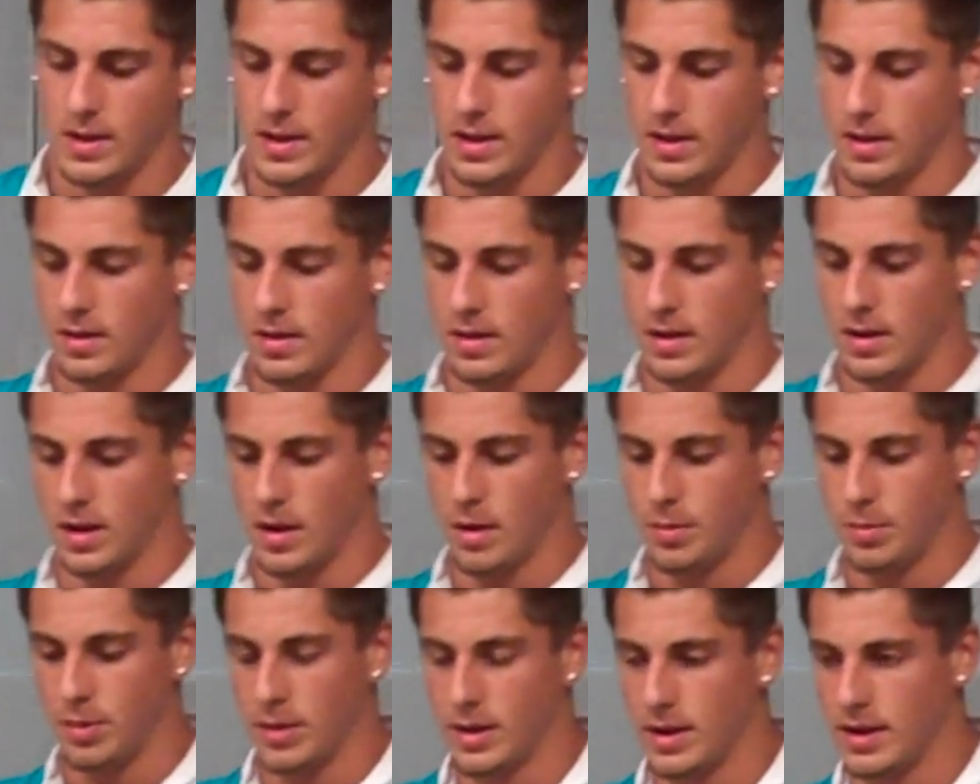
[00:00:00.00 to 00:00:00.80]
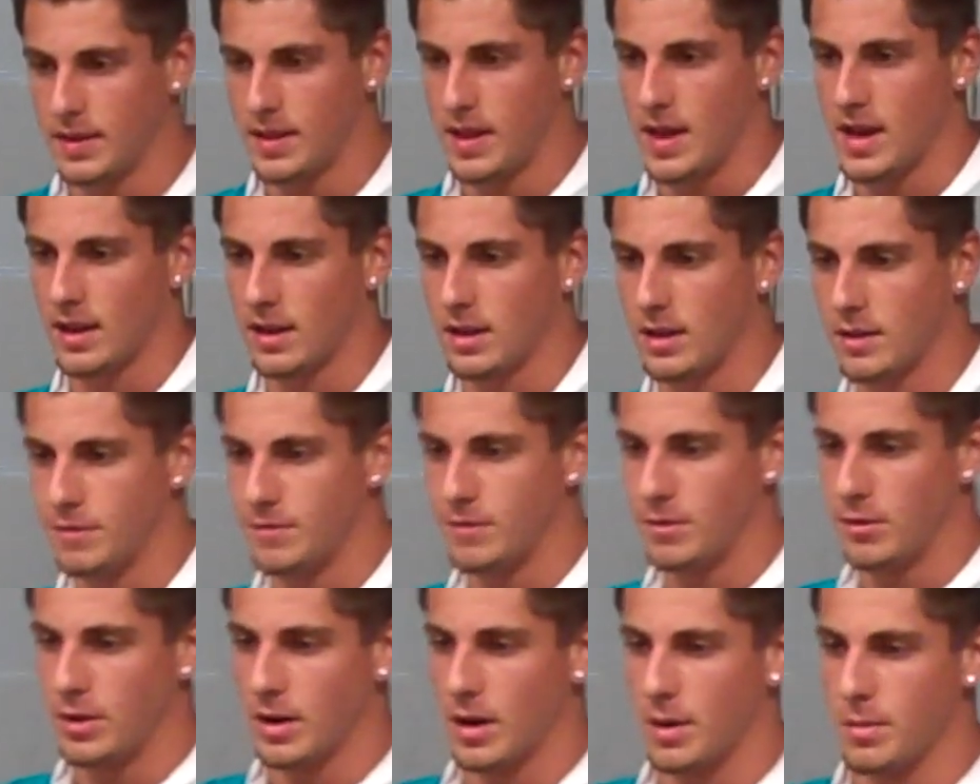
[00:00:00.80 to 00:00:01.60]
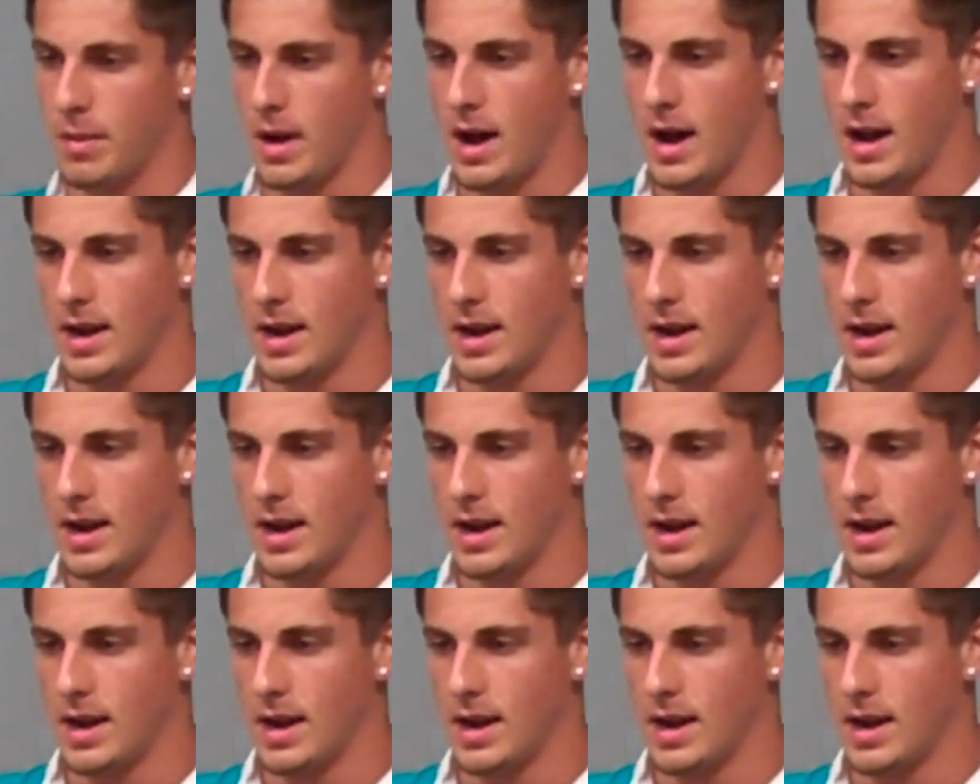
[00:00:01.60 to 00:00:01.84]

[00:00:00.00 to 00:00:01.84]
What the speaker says: and, you know, putting a good thing in your